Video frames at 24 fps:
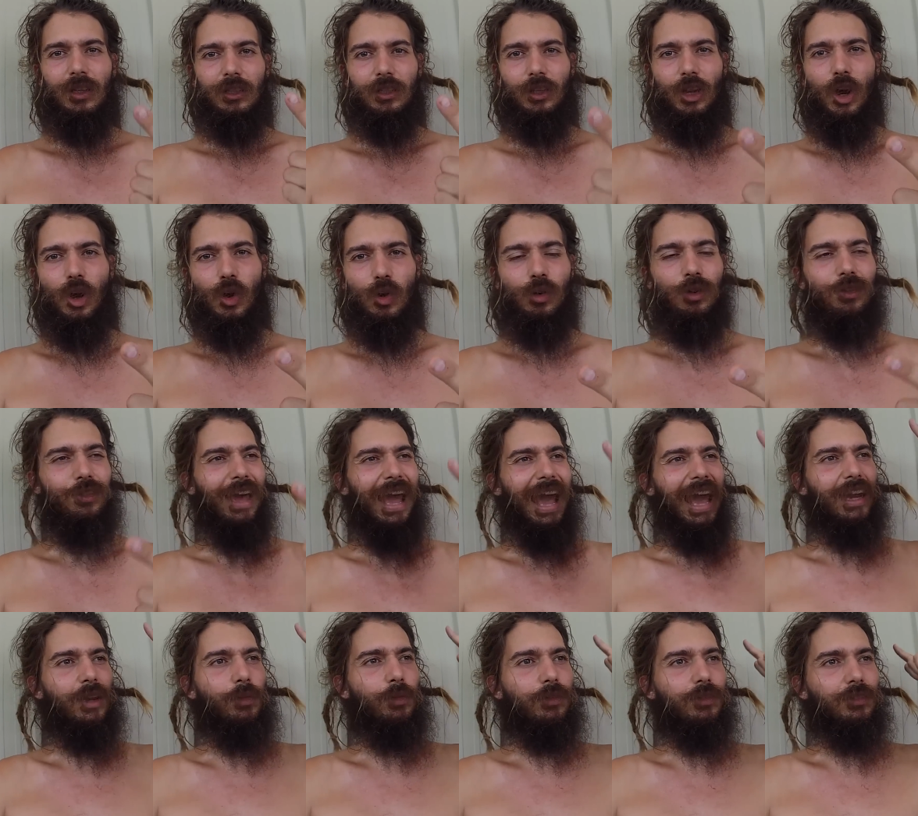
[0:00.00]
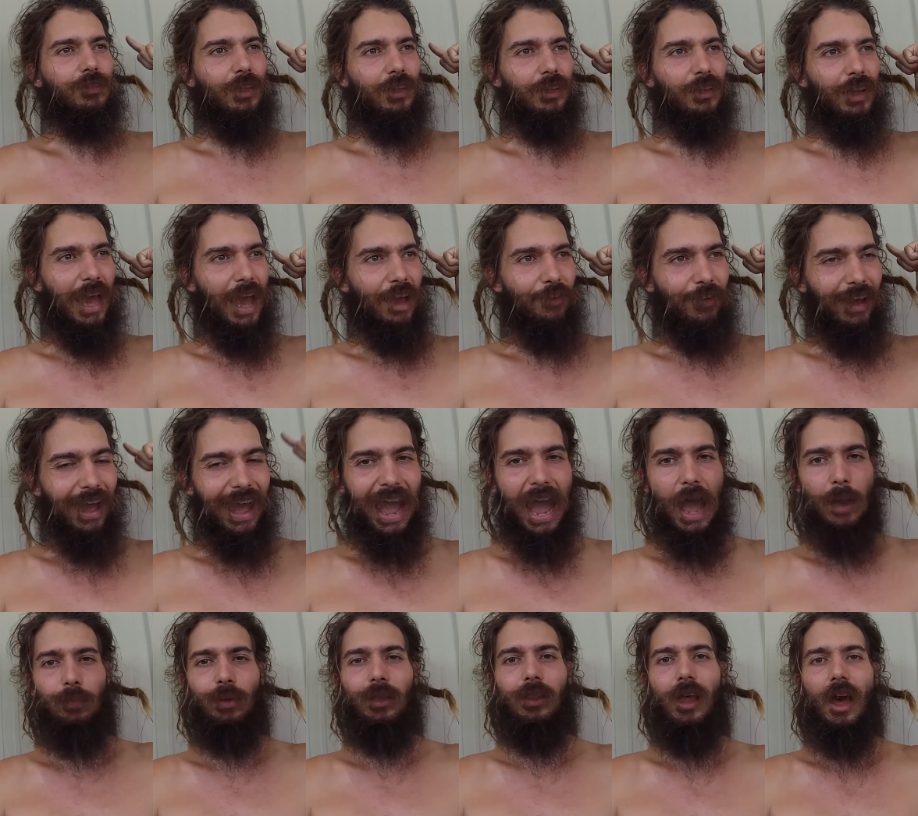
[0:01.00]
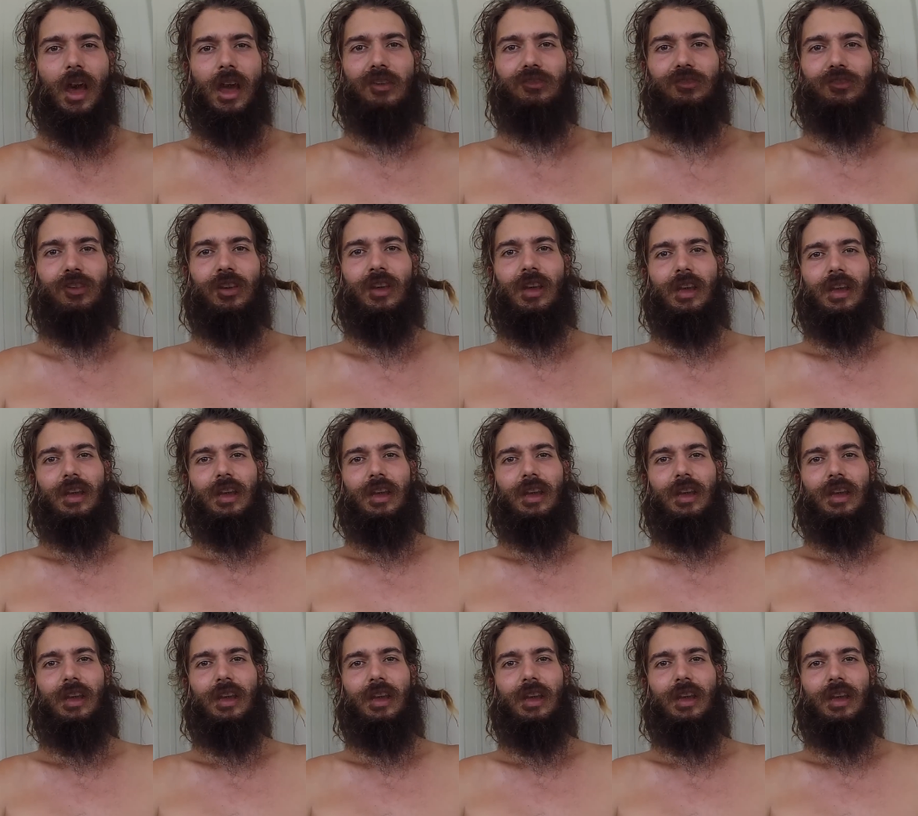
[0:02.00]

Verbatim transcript: No, the animals can have a happy life,